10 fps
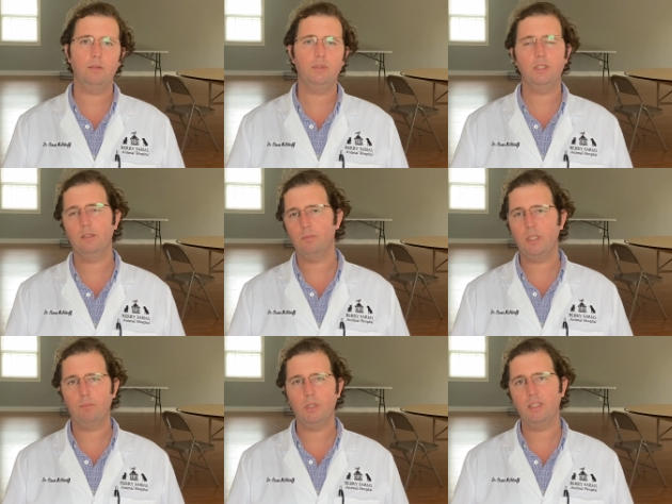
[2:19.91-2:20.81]
Here
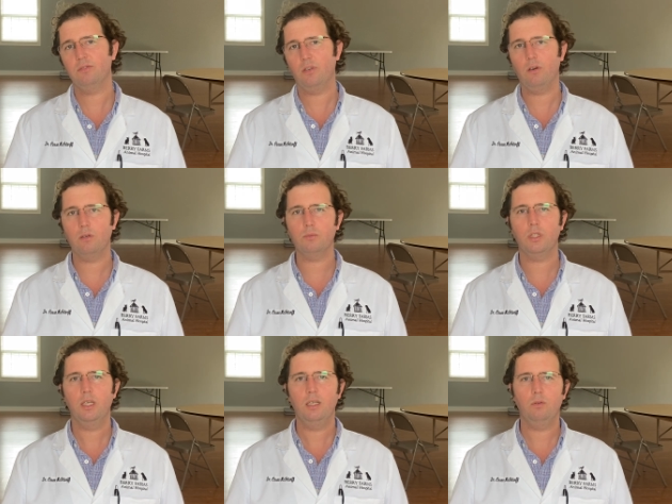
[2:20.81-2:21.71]
at Berry Farms,
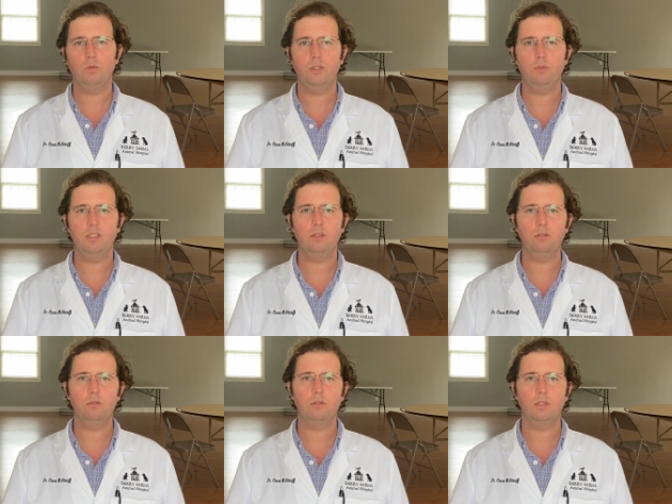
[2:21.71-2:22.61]
we
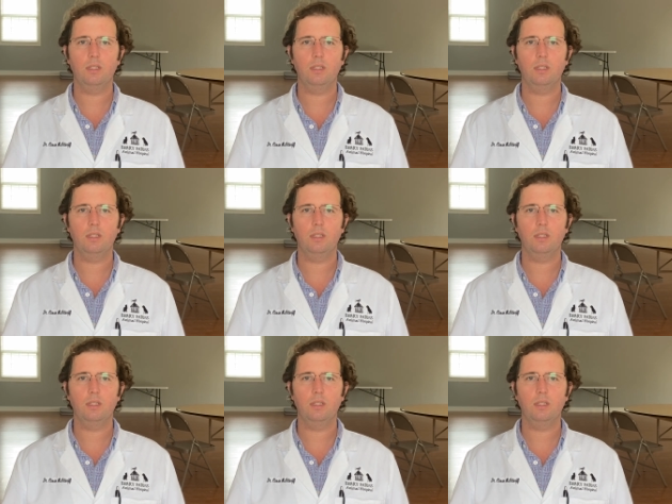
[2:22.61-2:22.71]
do